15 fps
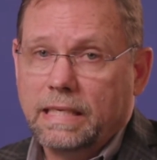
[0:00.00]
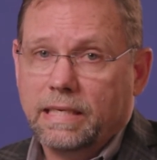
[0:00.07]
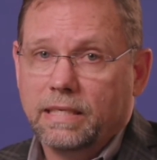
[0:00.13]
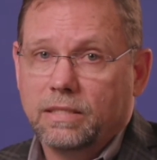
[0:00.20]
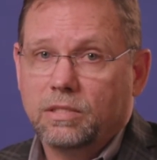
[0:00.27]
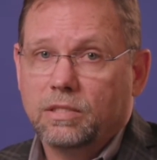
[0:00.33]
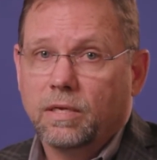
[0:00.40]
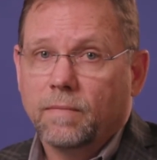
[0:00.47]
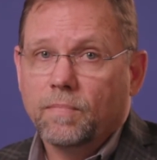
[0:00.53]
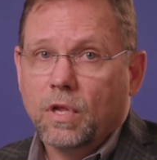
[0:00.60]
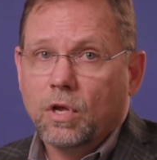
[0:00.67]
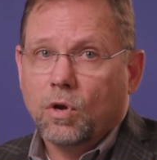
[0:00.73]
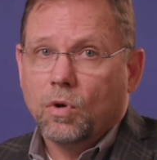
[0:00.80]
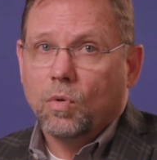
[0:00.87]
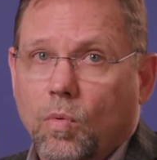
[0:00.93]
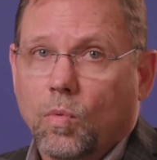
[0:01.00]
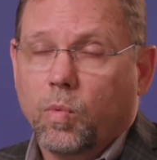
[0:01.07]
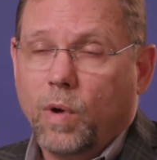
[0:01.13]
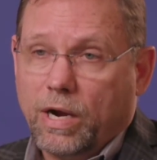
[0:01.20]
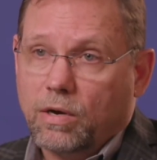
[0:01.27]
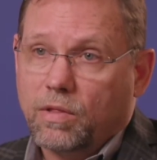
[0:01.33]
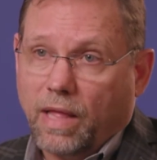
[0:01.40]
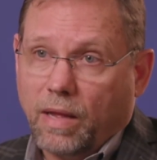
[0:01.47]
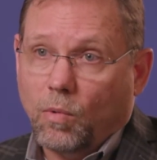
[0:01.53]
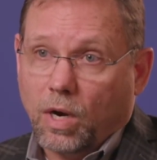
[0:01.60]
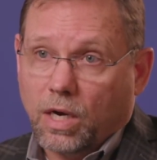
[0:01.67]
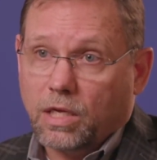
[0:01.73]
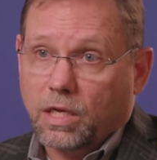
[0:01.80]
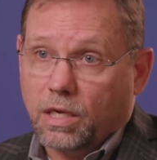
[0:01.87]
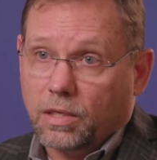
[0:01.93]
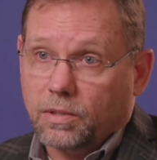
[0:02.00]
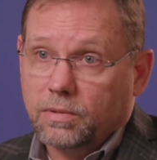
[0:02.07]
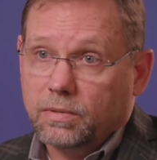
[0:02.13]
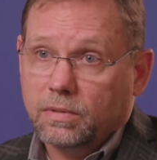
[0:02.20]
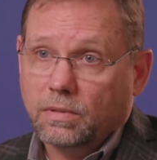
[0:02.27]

It's where do they want to go?